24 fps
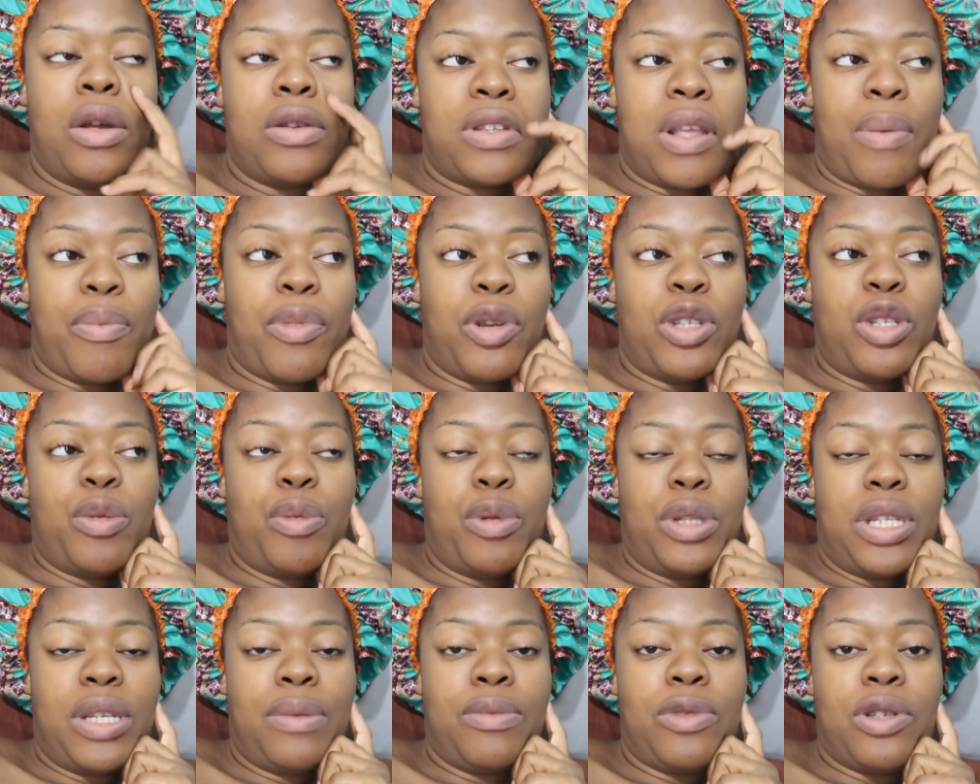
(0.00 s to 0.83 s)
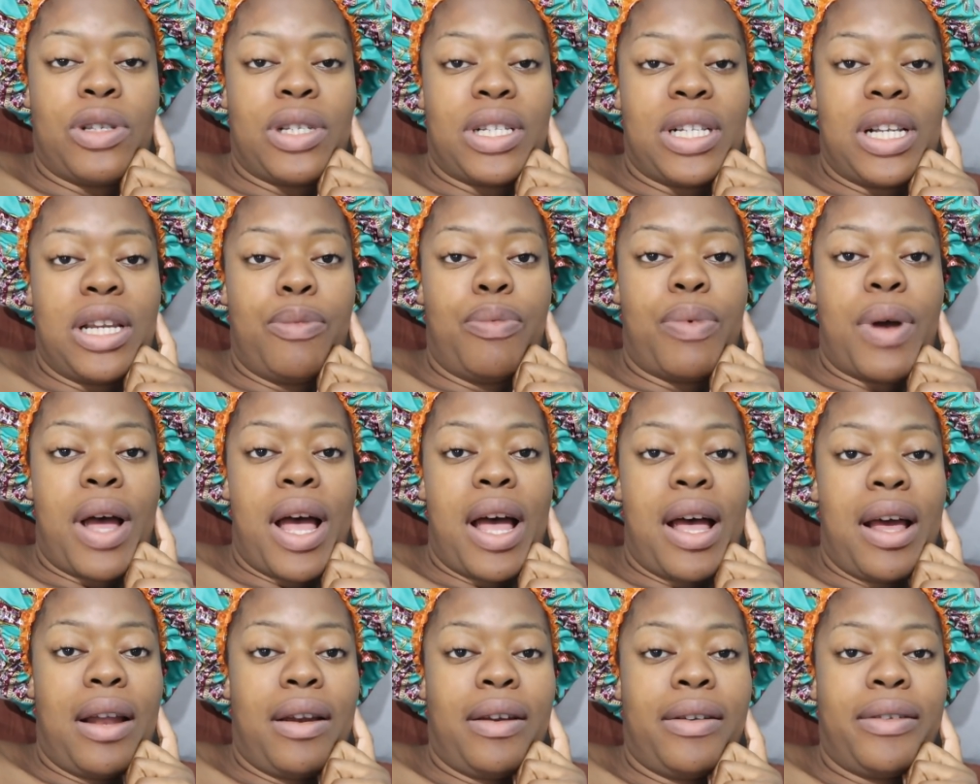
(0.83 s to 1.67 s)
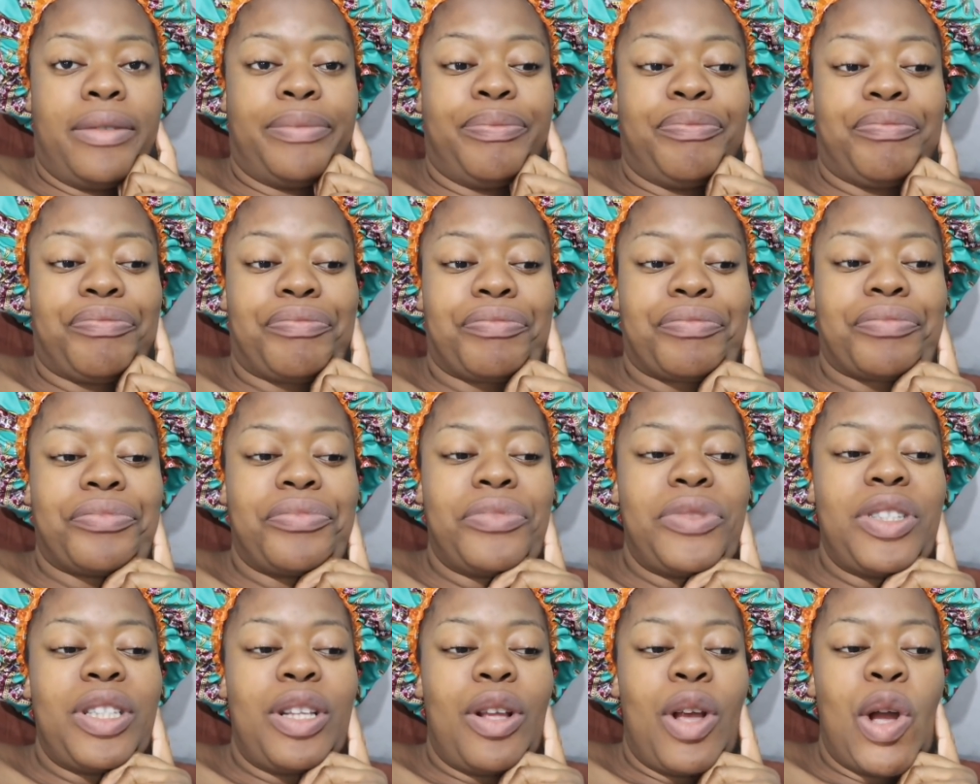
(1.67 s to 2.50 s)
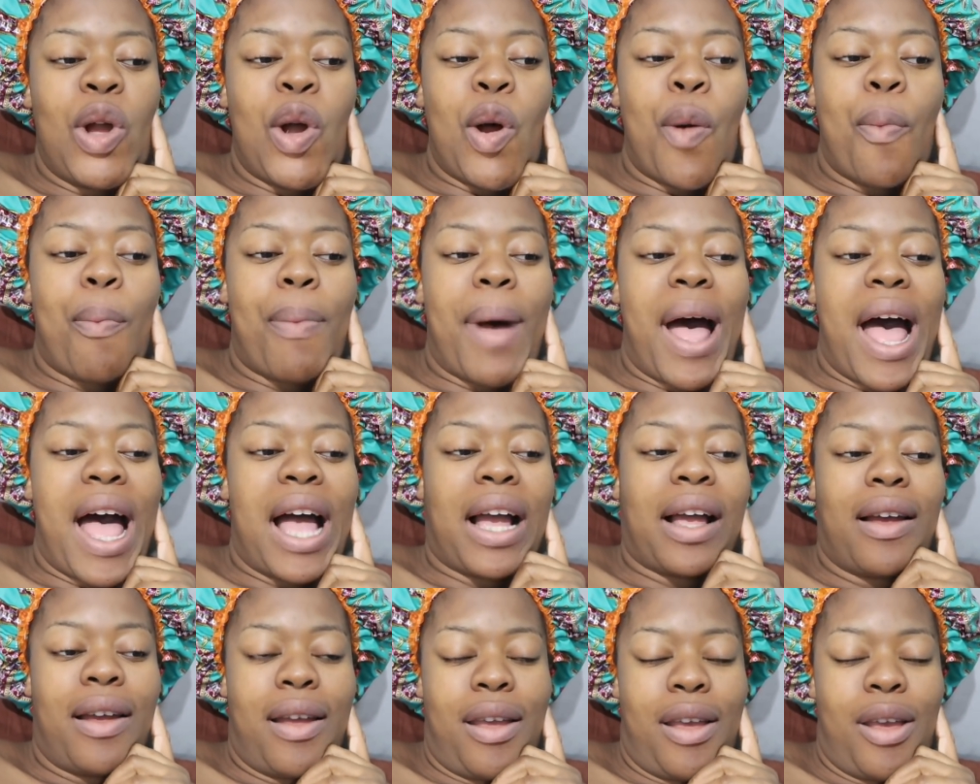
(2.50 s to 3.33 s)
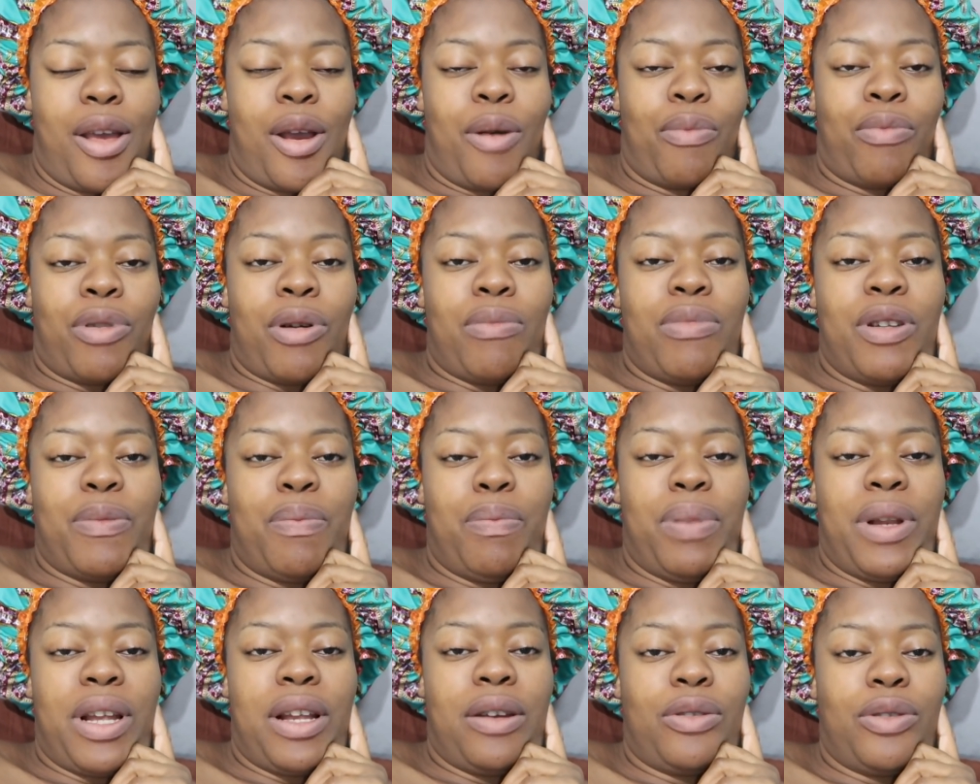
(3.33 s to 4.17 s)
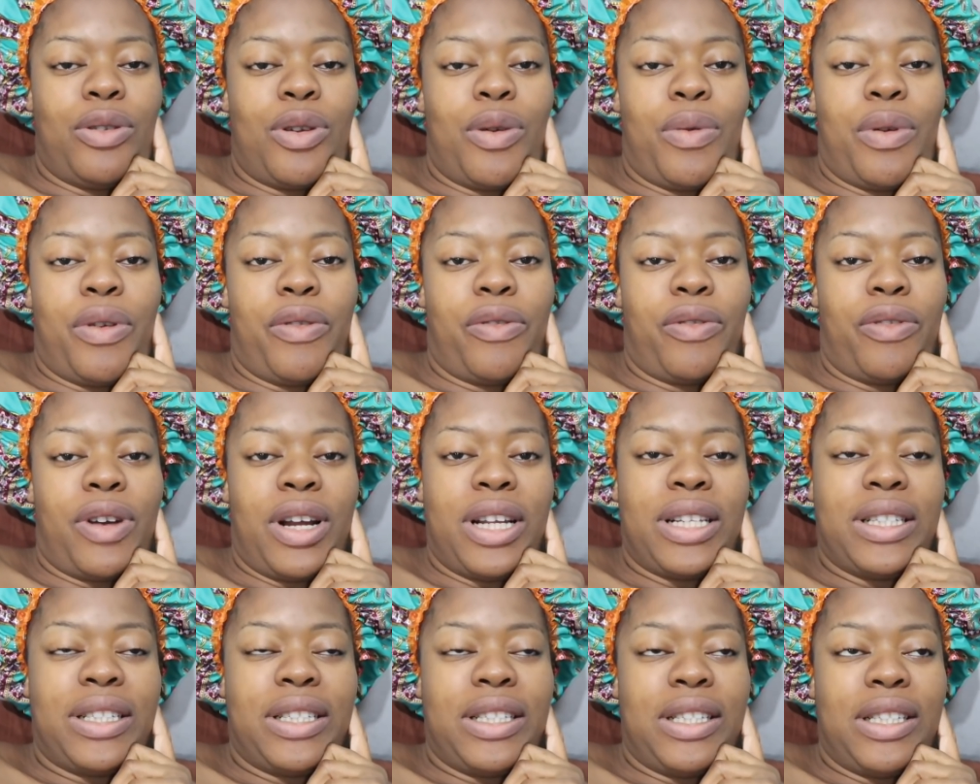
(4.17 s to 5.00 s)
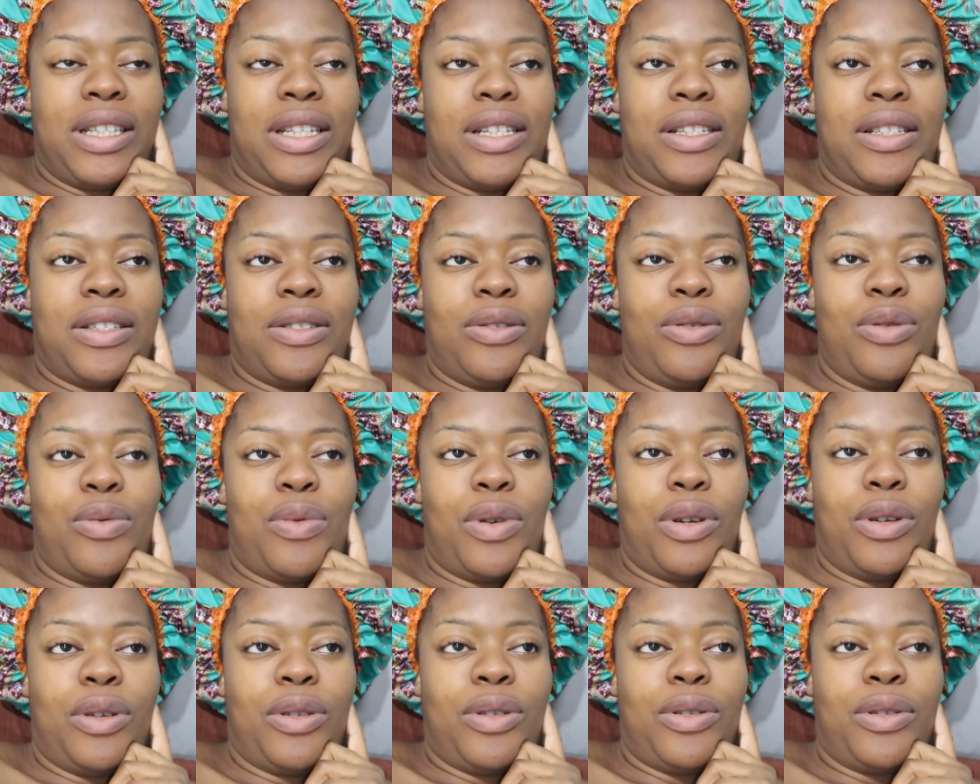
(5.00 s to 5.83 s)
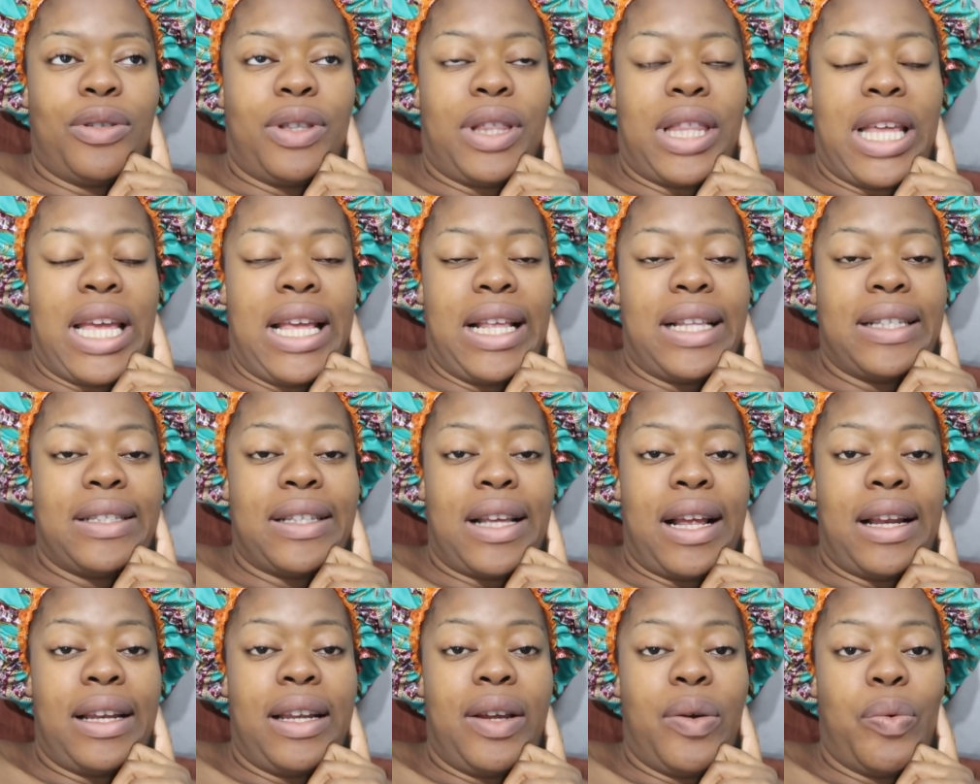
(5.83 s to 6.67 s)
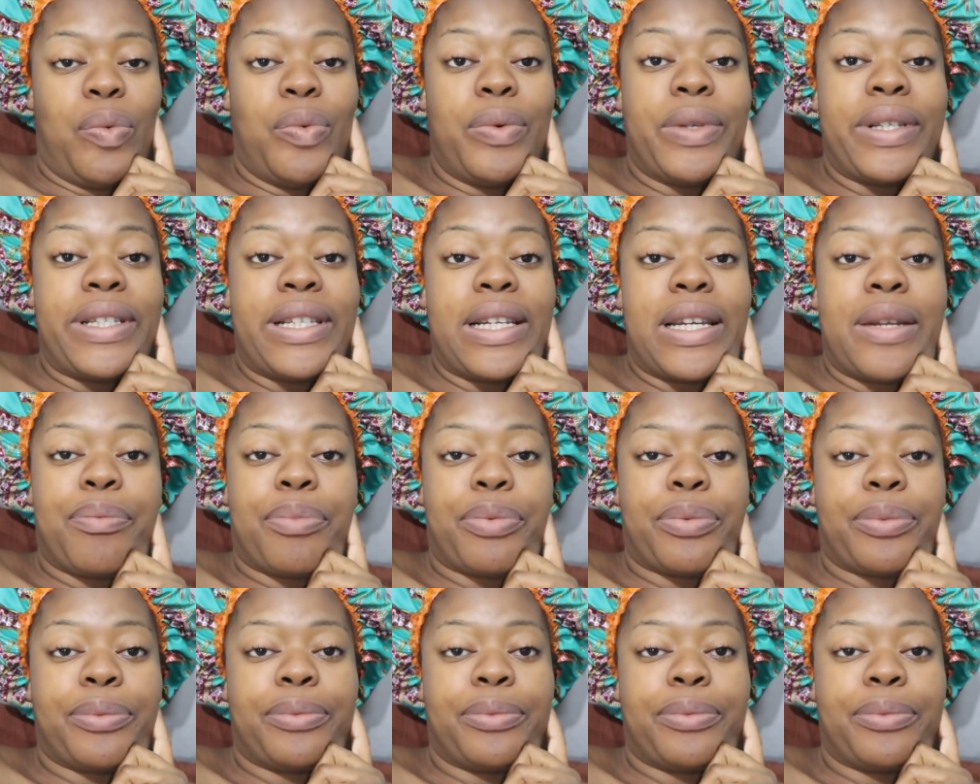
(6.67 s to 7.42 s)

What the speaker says: So I'm going to put him to sleep and come back. Probably play Ludo with Francis. Do one or two things and then we'll sleep.